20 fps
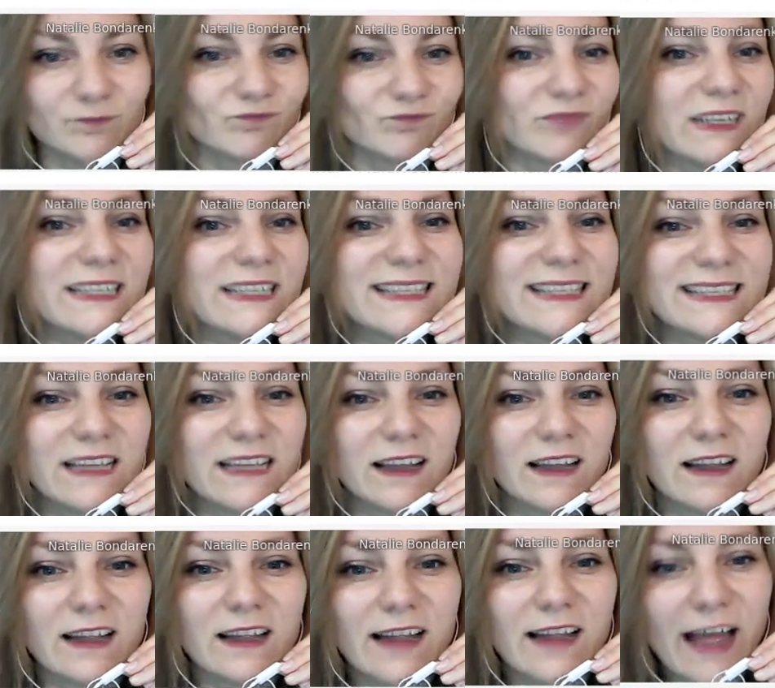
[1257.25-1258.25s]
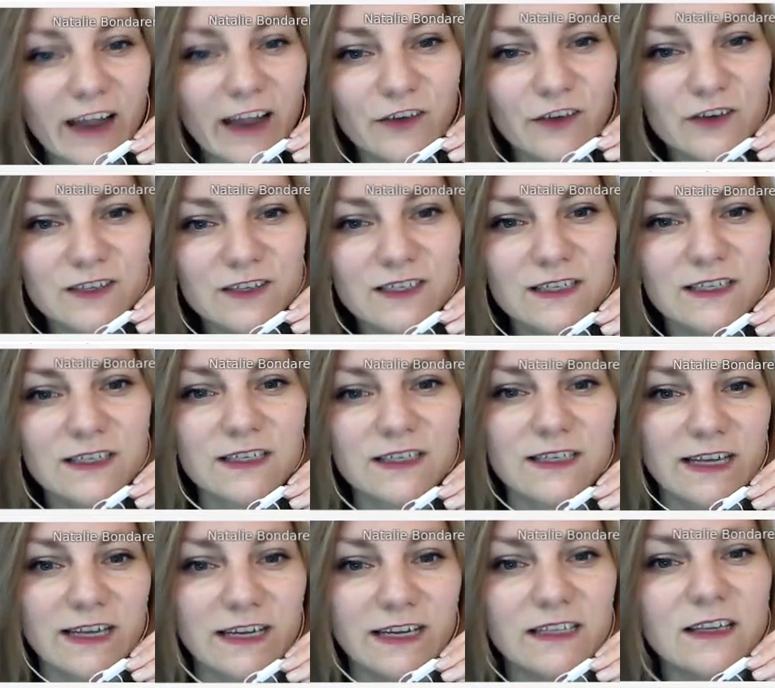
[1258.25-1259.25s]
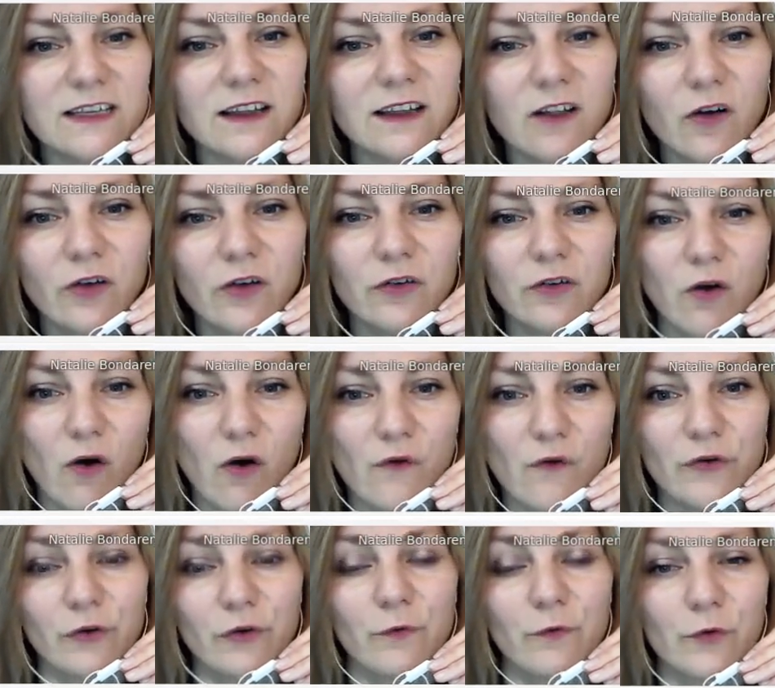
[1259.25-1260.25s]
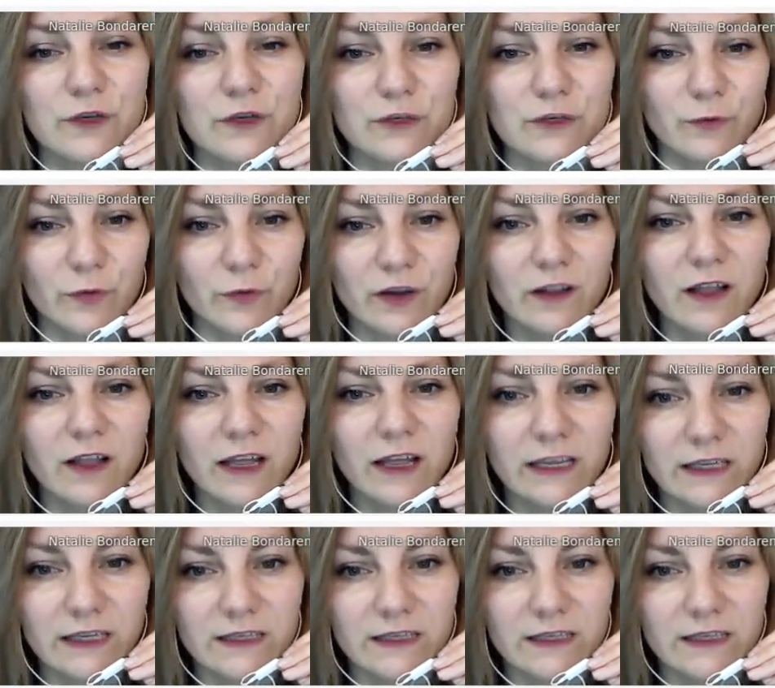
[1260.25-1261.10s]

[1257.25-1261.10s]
It's the largest standalone overwater villa